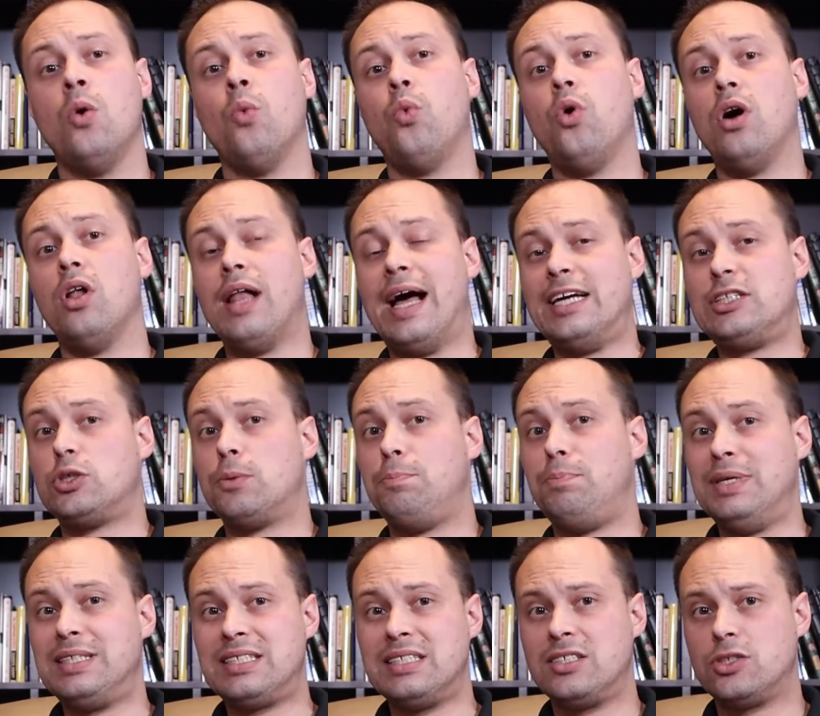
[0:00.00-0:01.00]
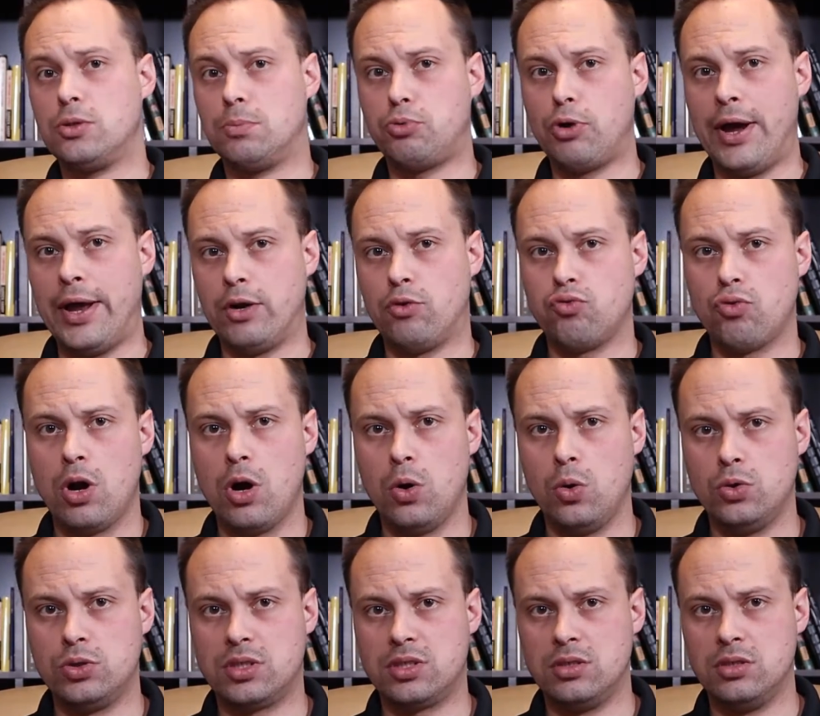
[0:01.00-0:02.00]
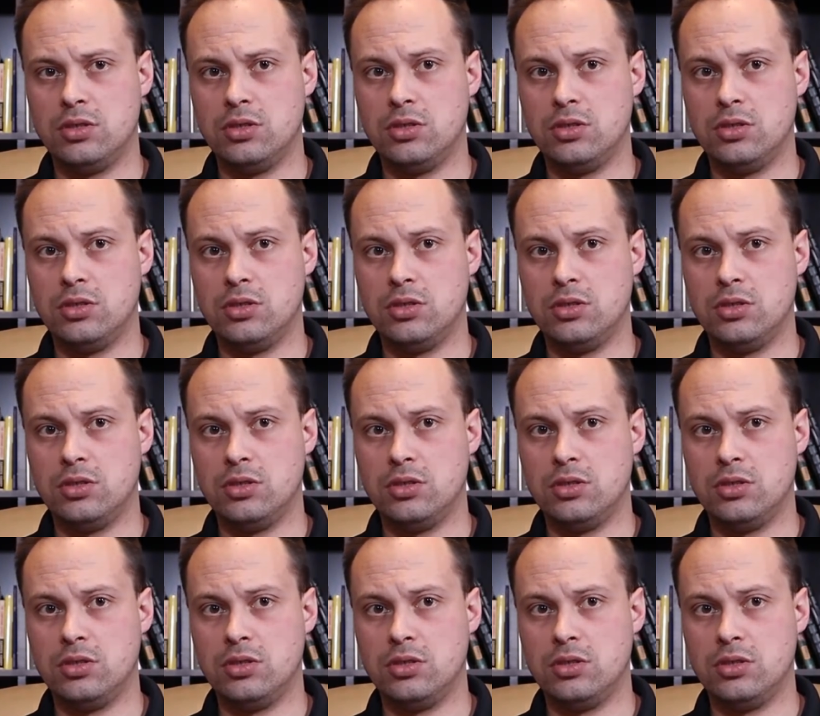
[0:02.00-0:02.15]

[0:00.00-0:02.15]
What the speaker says: Well, as your business or brand grows,